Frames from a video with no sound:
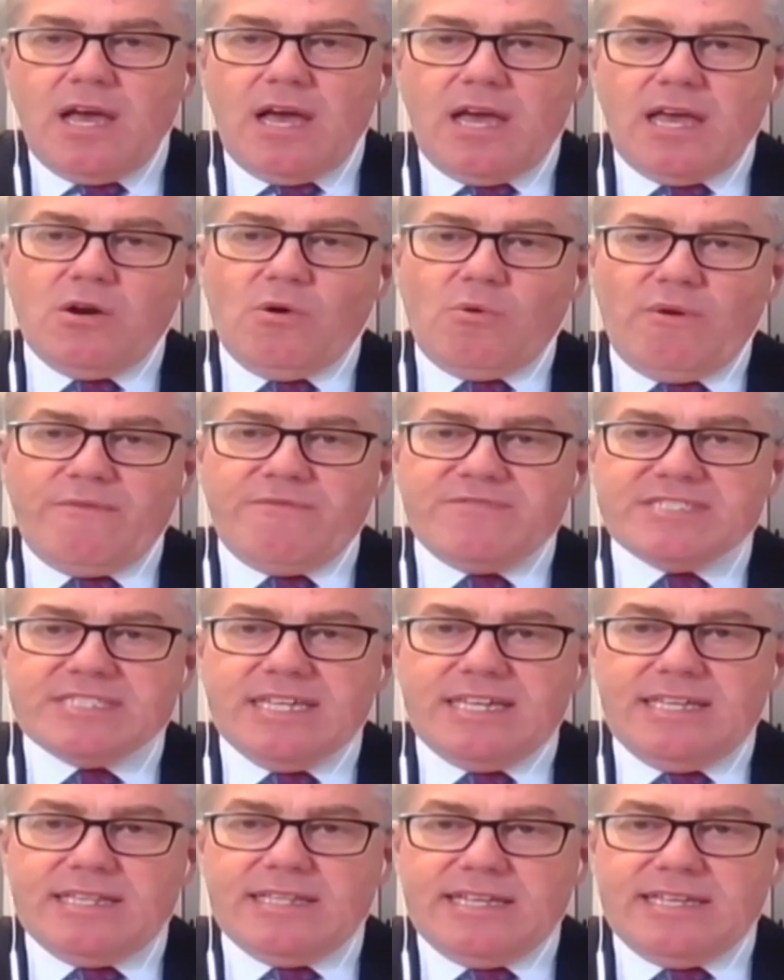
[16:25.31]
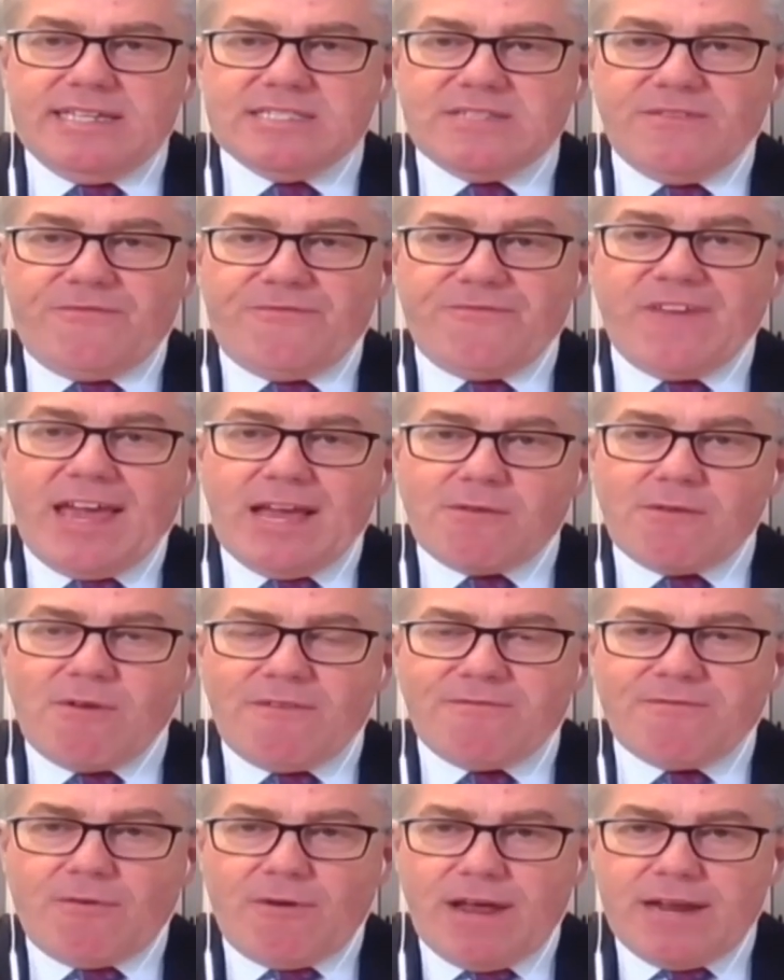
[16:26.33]
You know, we've seen these fake
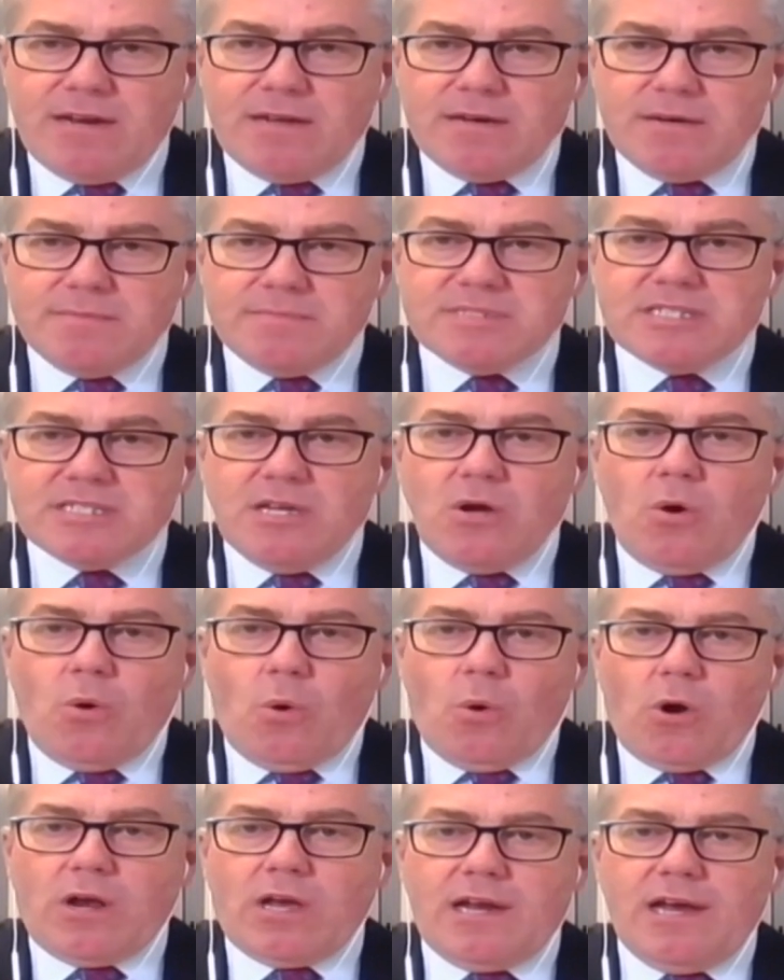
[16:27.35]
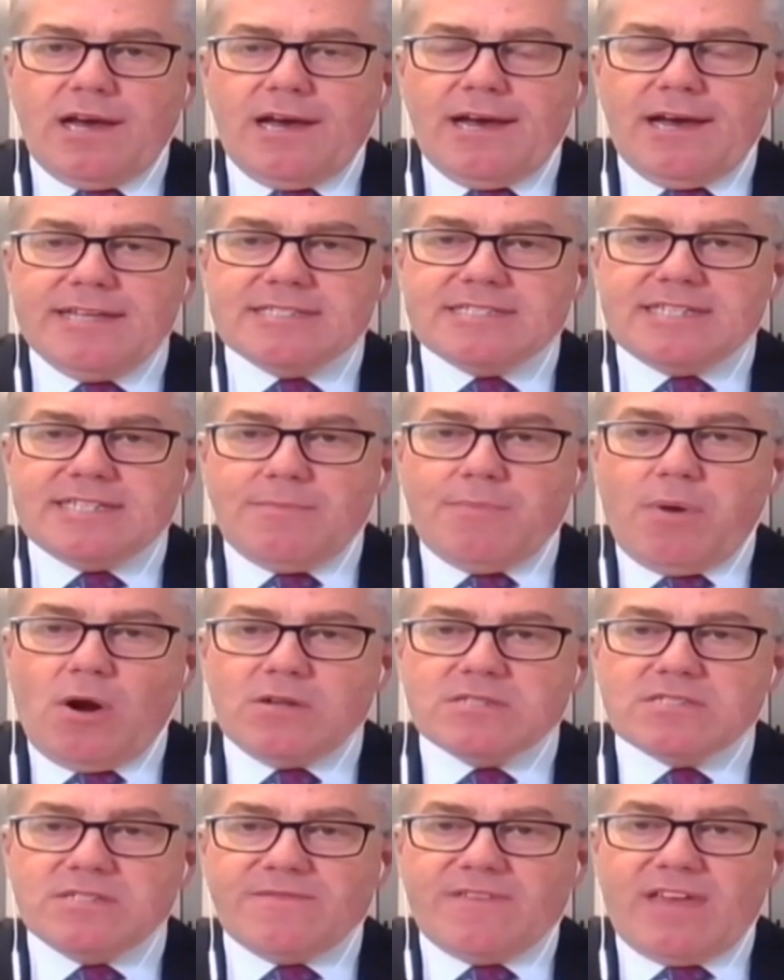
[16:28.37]
referendums organized in
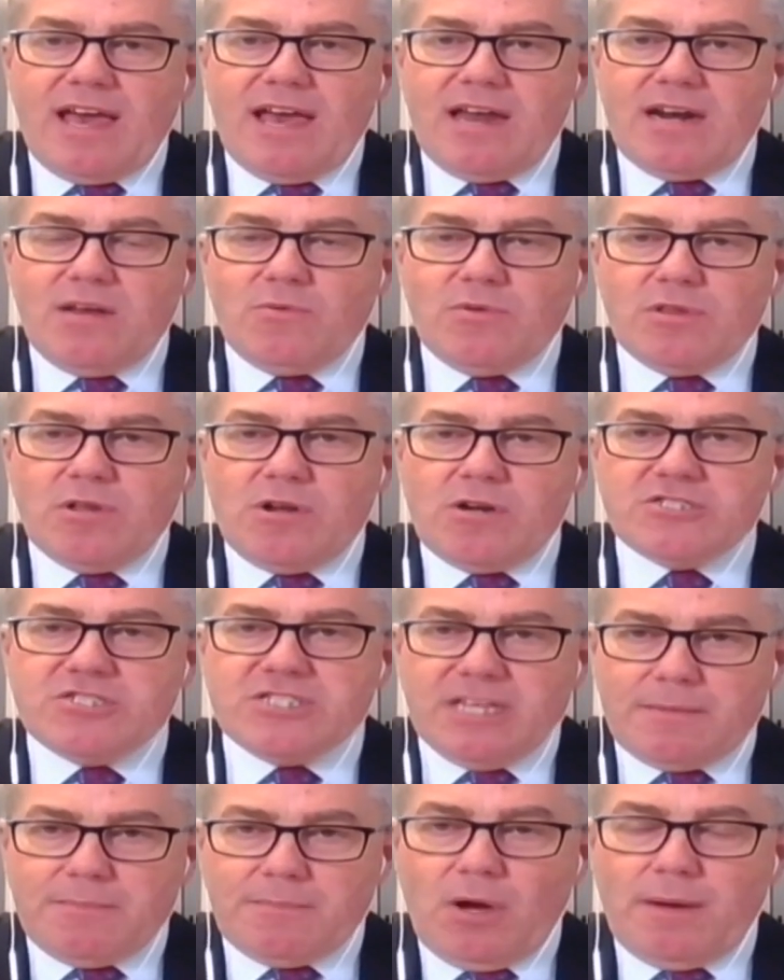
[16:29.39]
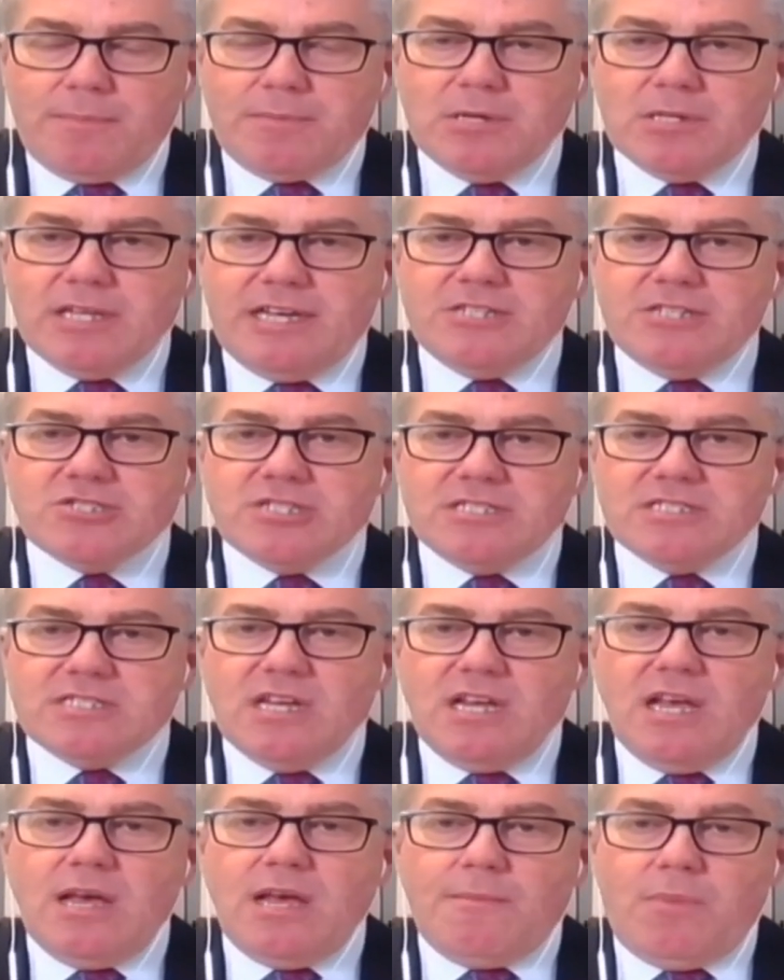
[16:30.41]
parts of Canada with large Sikh populations,
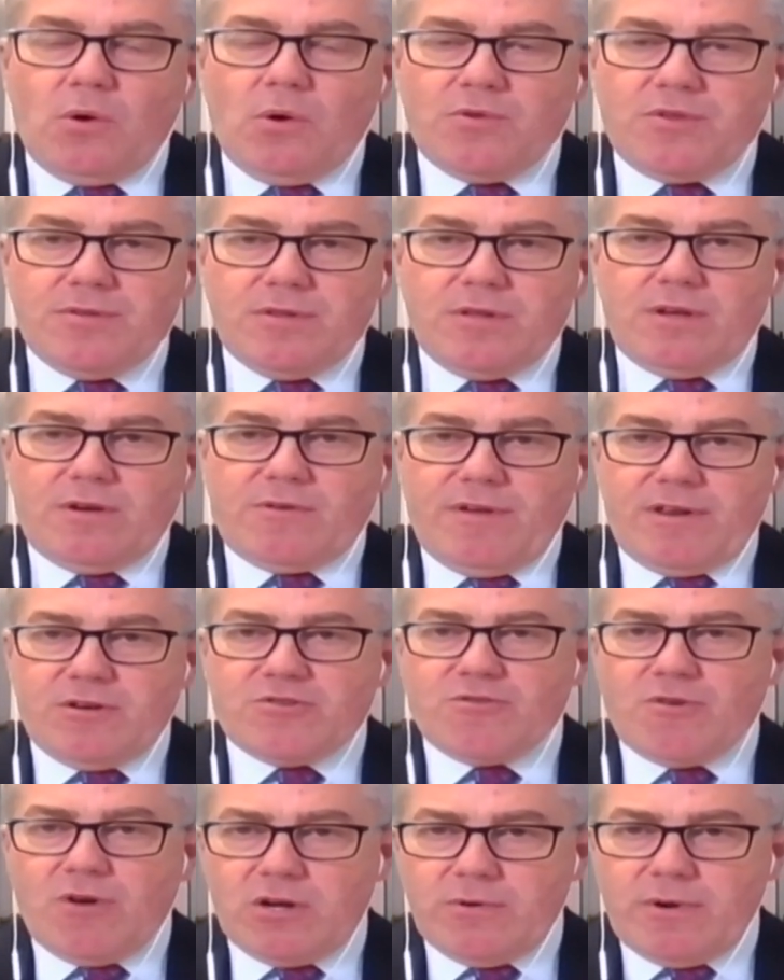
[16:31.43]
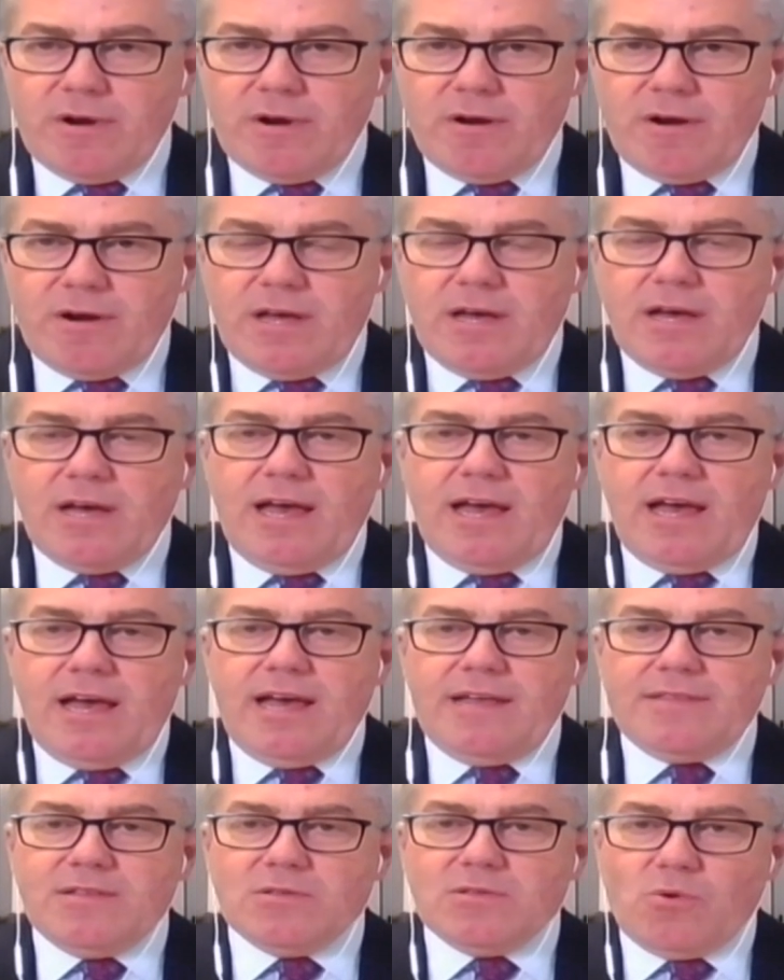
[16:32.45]
both in the Greater Toronto Area
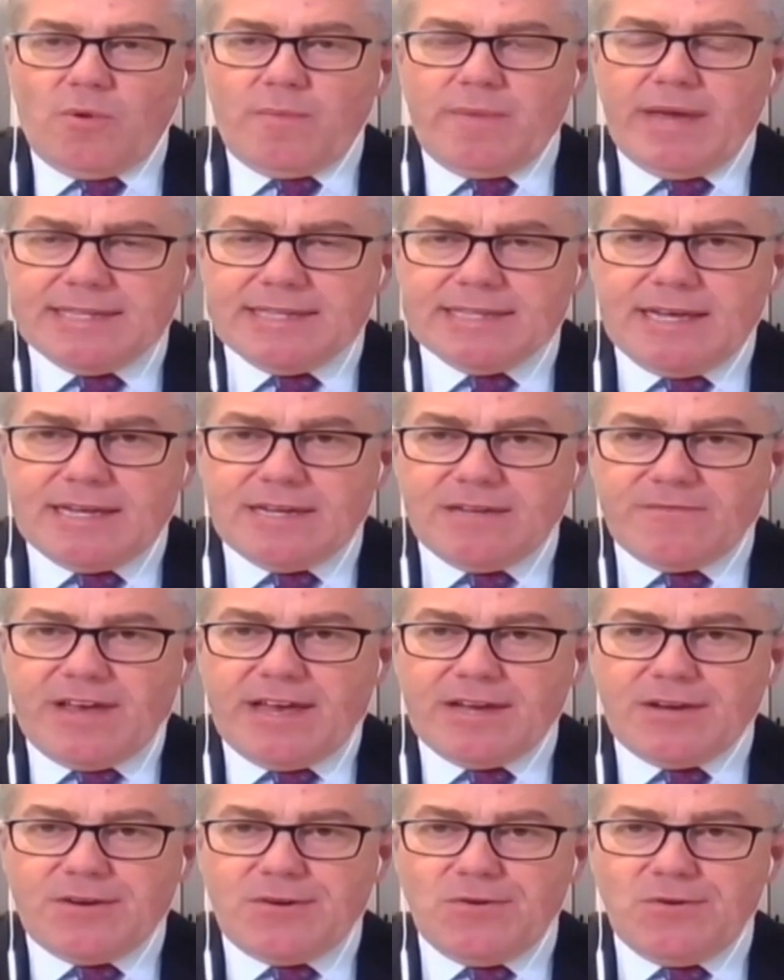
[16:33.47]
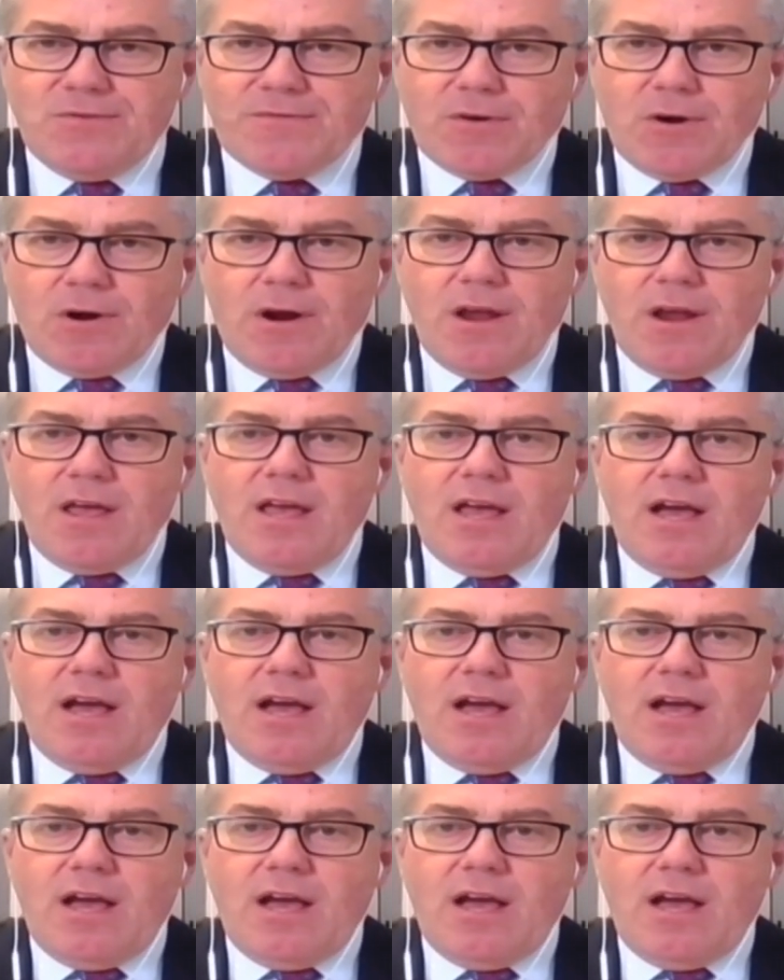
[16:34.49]
and the Lower Mainland of Vancouver.